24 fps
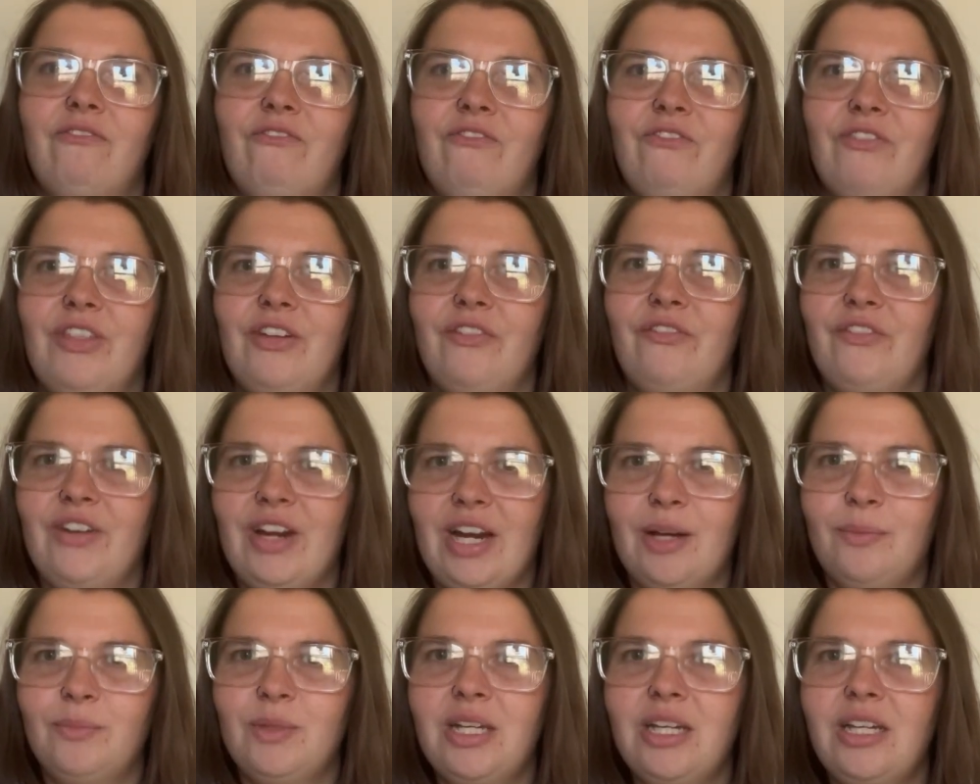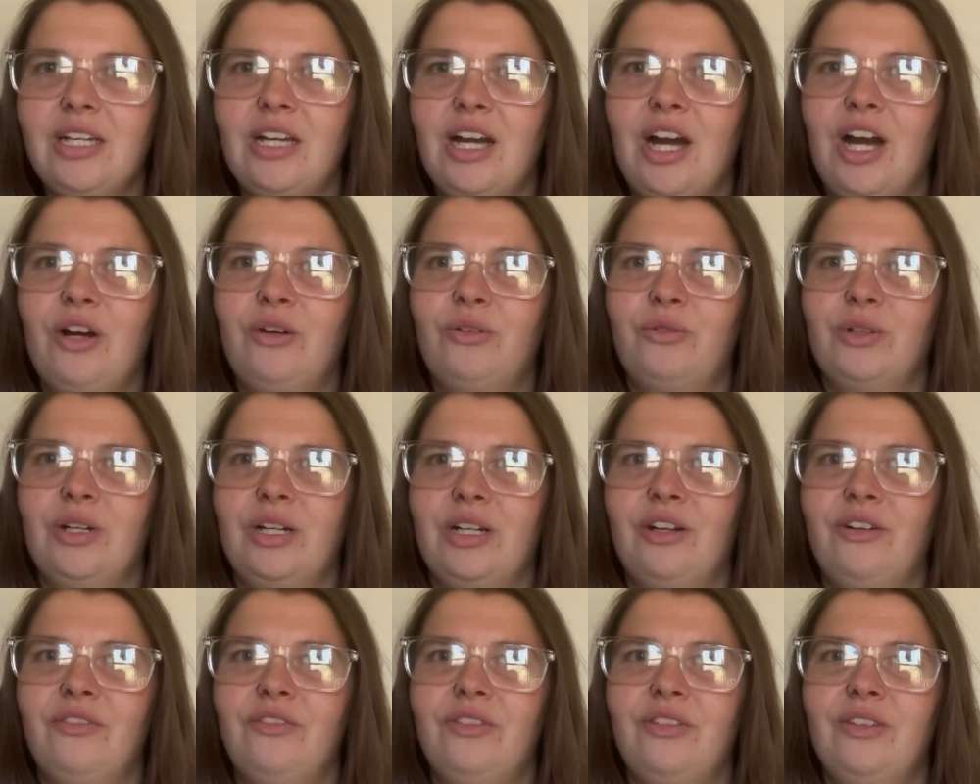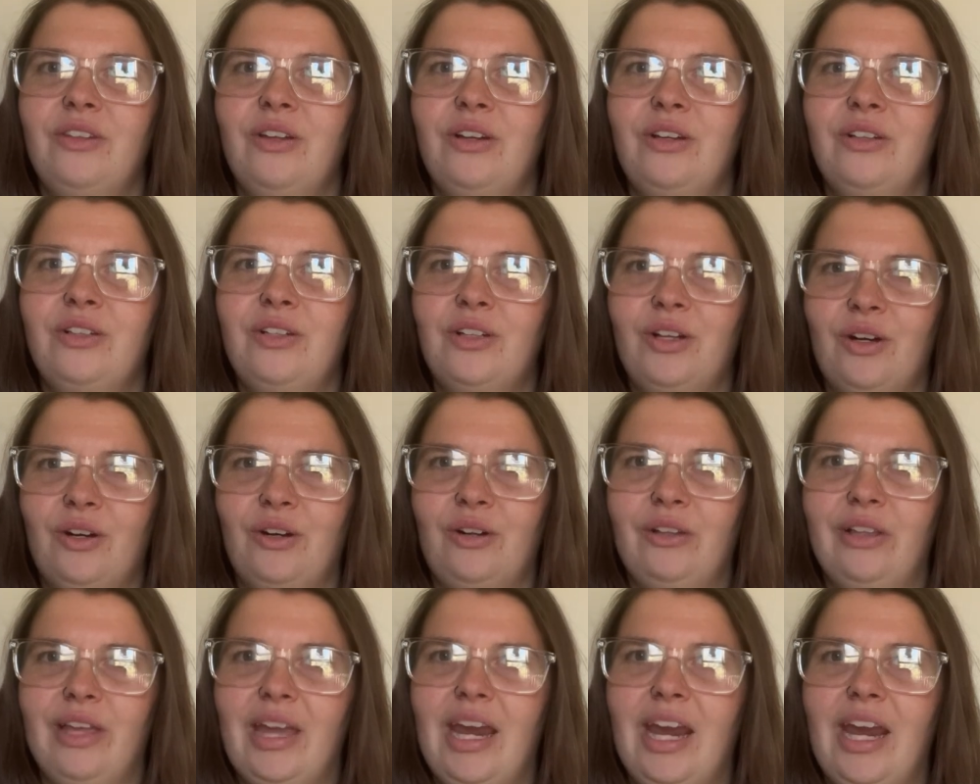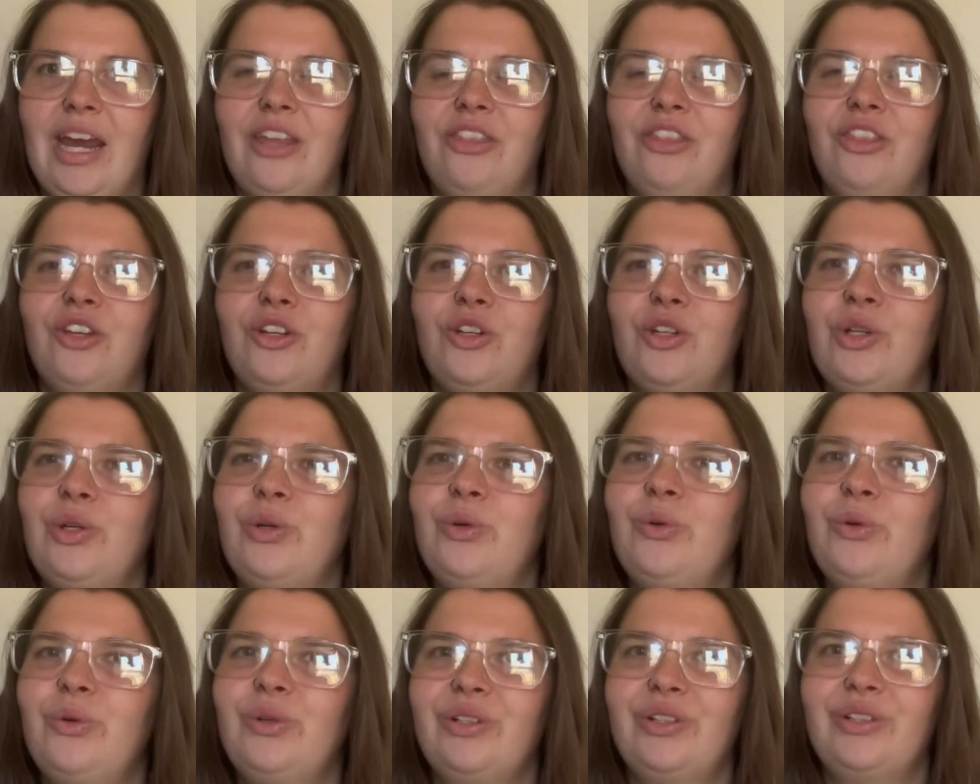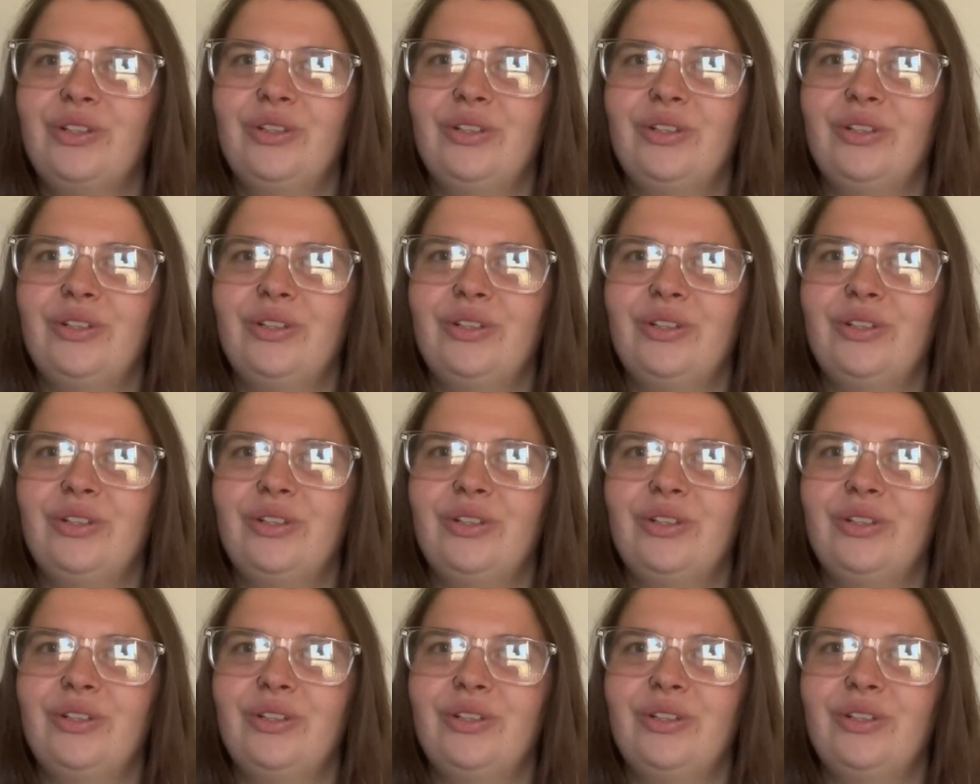The family got rid of the doll and the new